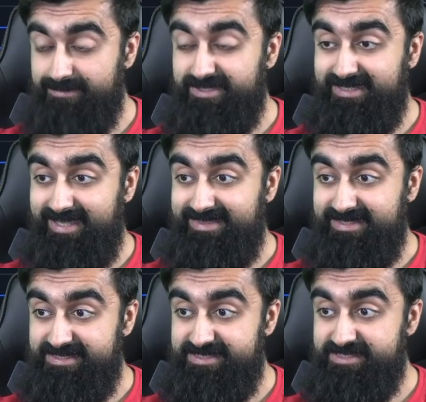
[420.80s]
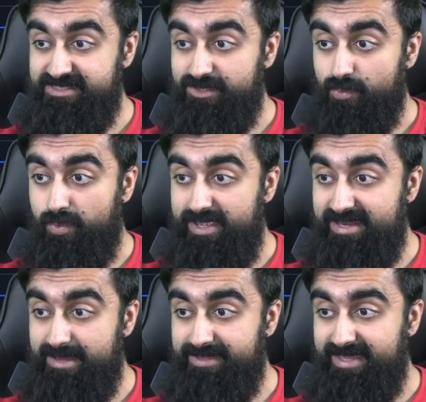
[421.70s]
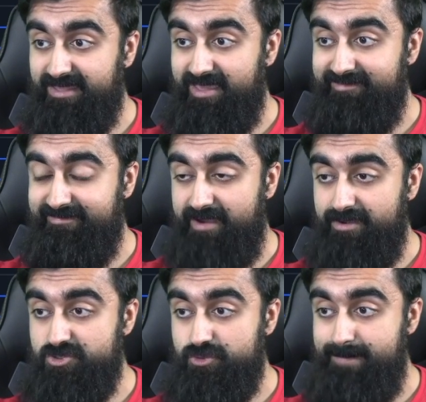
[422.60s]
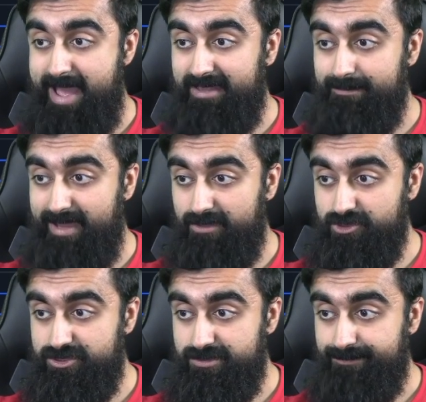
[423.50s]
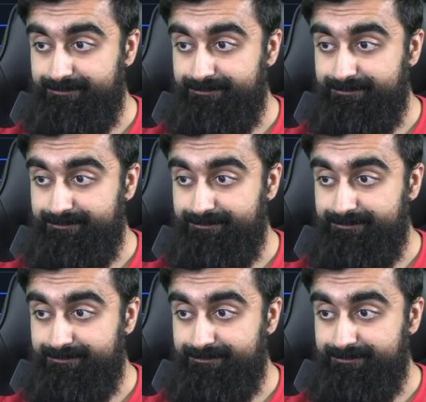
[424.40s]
like this, we end up getting a very dramatic bounce.